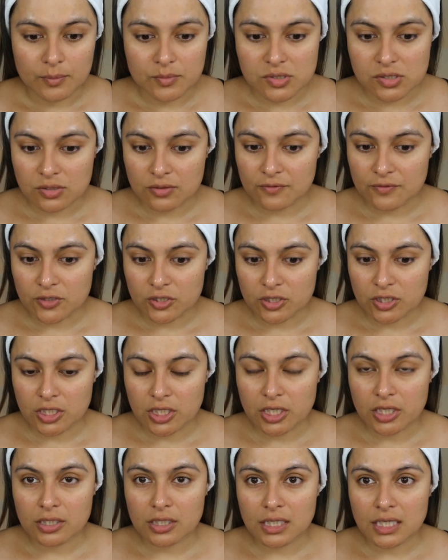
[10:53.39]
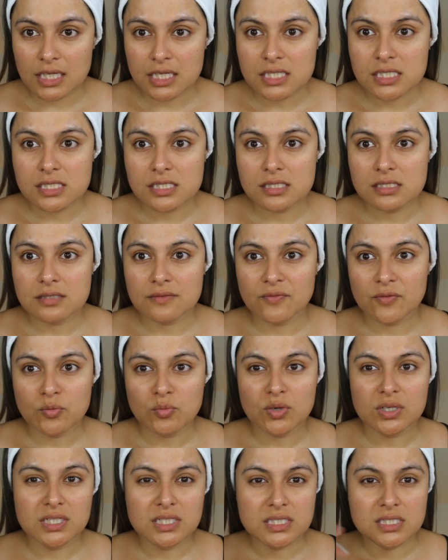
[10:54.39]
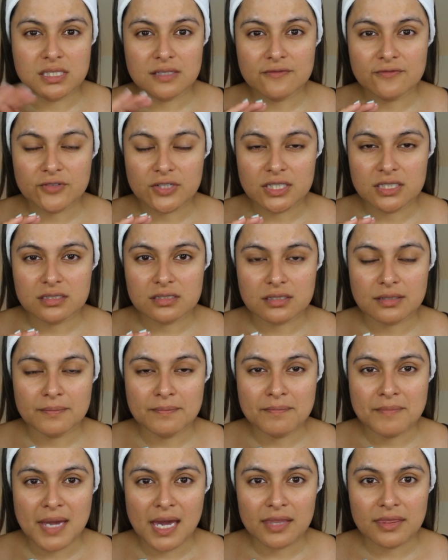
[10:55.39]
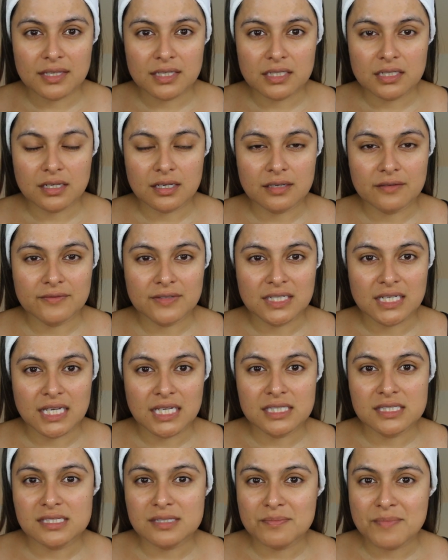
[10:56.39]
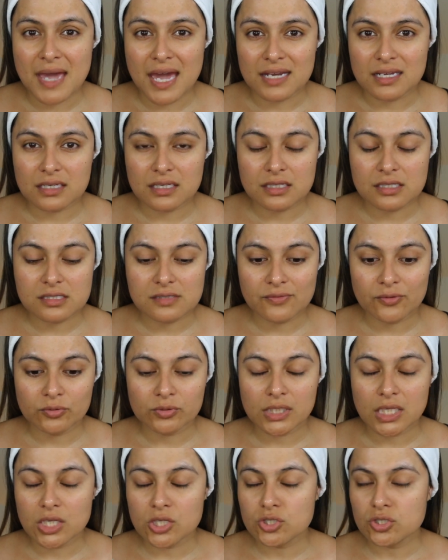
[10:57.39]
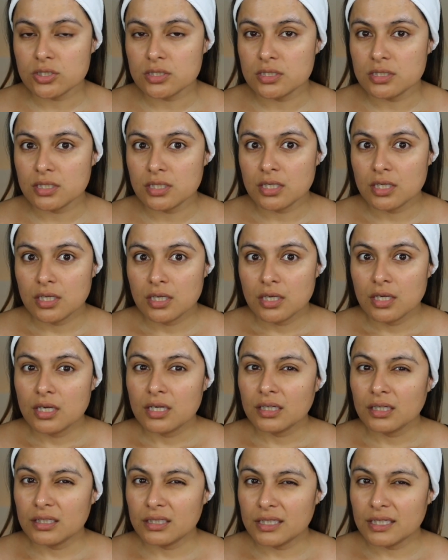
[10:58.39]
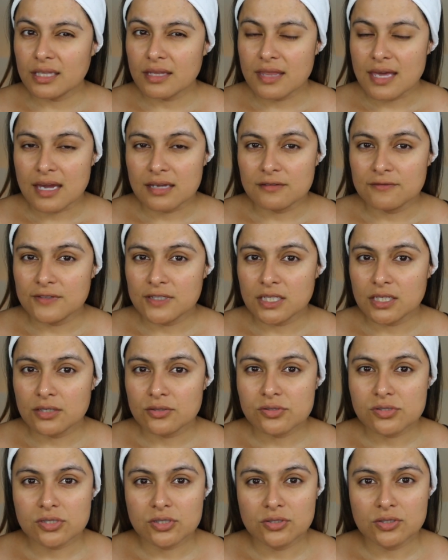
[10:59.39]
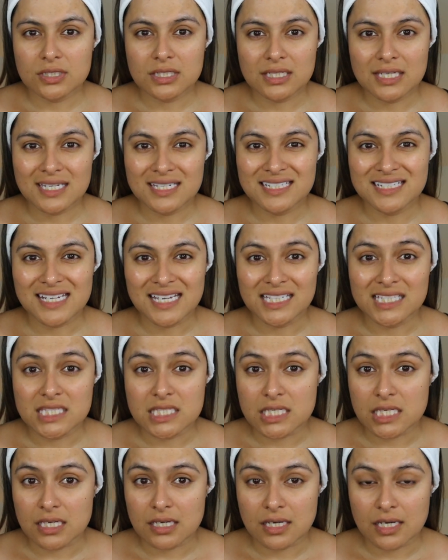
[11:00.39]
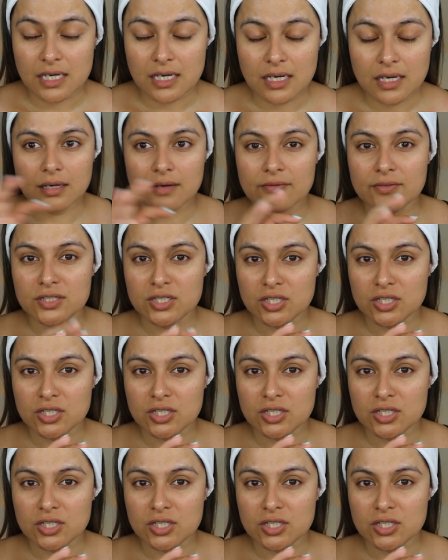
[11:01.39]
So if you're curious, if you want a different method of an enzymatic exfoliation, click that video so you can get an idea of